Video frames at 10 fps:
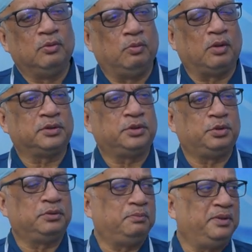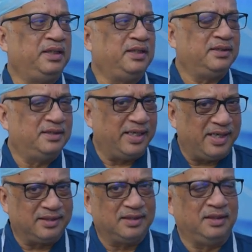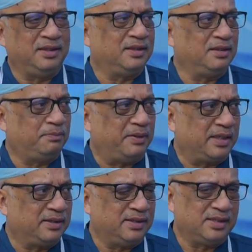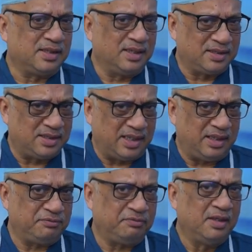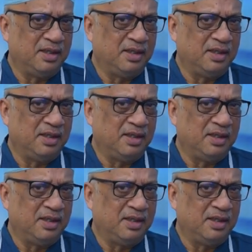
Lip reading: What should be their clinical practice, a safe